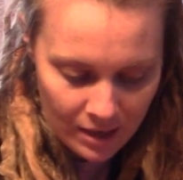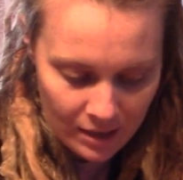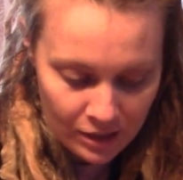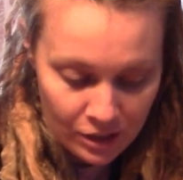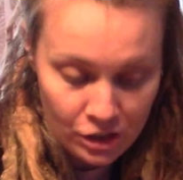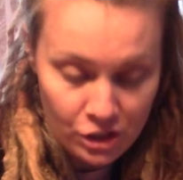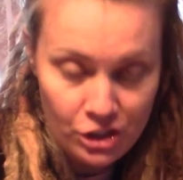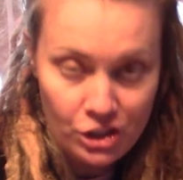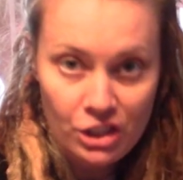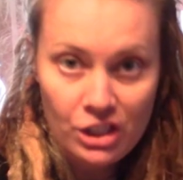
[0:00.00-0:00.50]

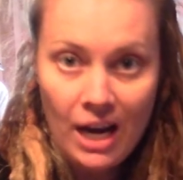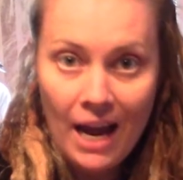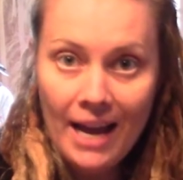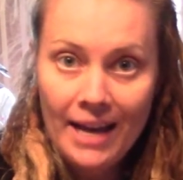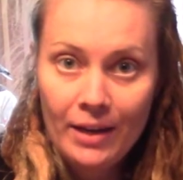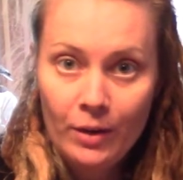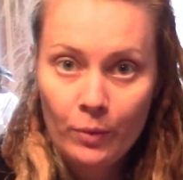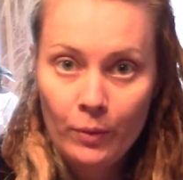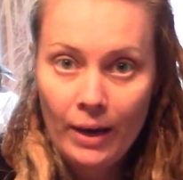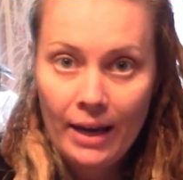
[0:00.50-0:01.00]
Shy
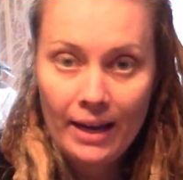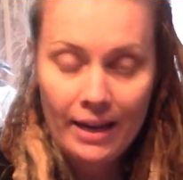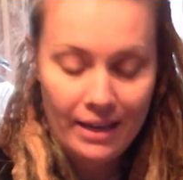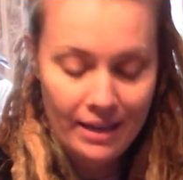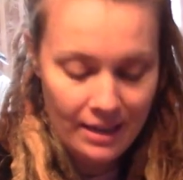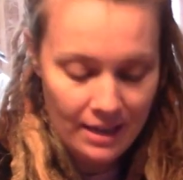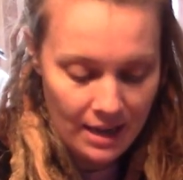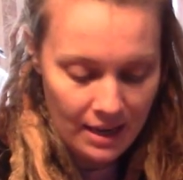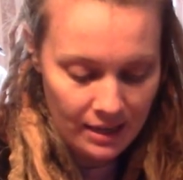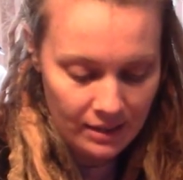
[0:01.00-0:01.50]

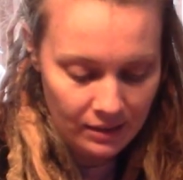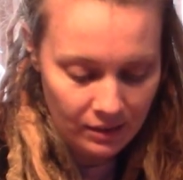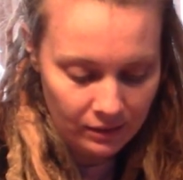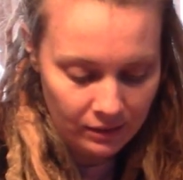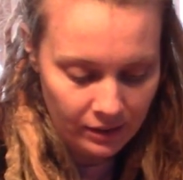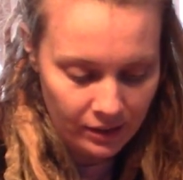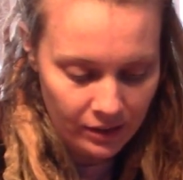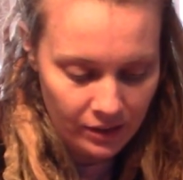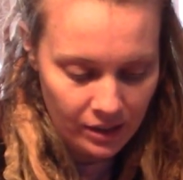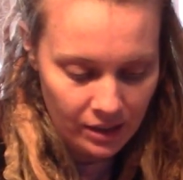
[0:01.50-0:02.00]
Away. And the
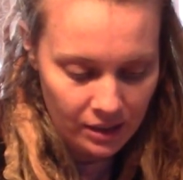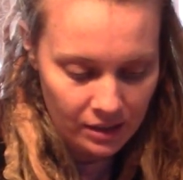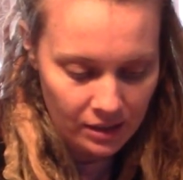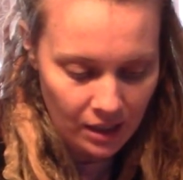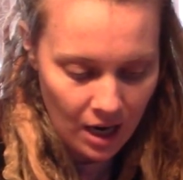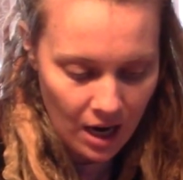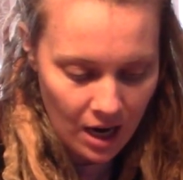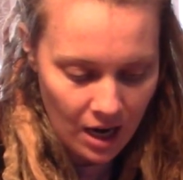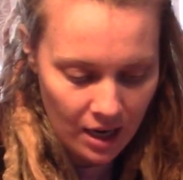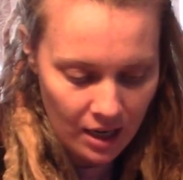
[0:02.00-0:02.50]
lyrics
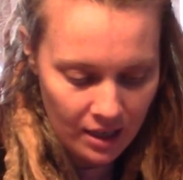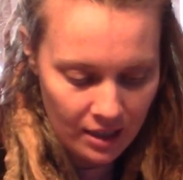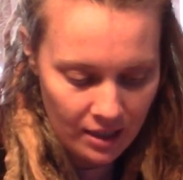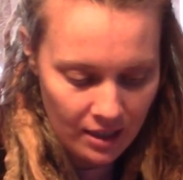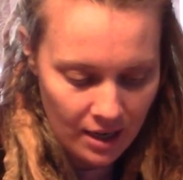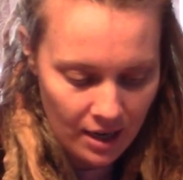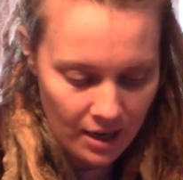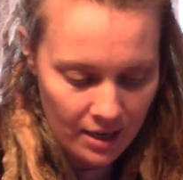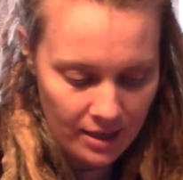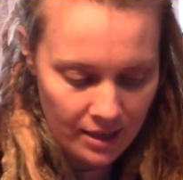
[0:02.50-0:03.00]

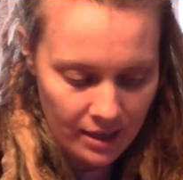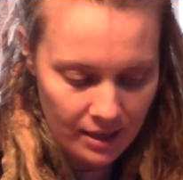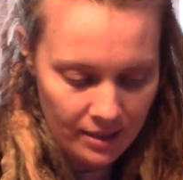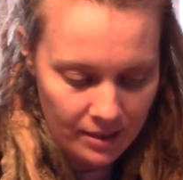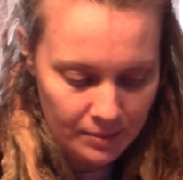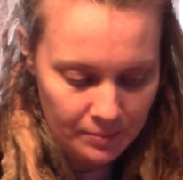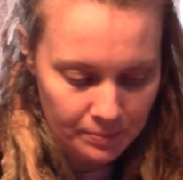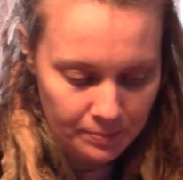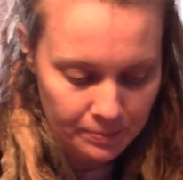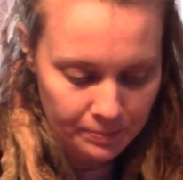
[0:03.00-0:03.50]
are,
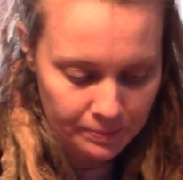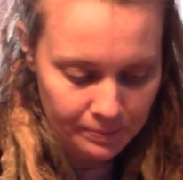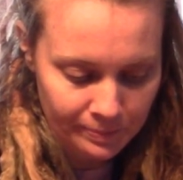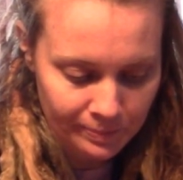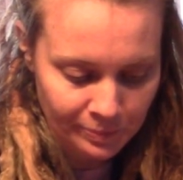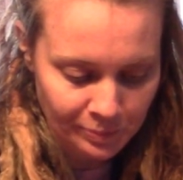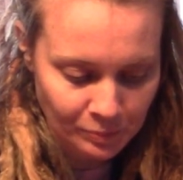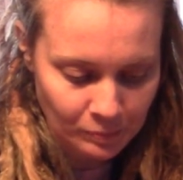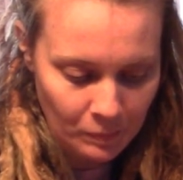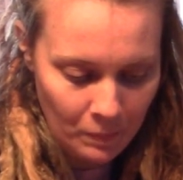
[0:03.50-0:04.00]
um,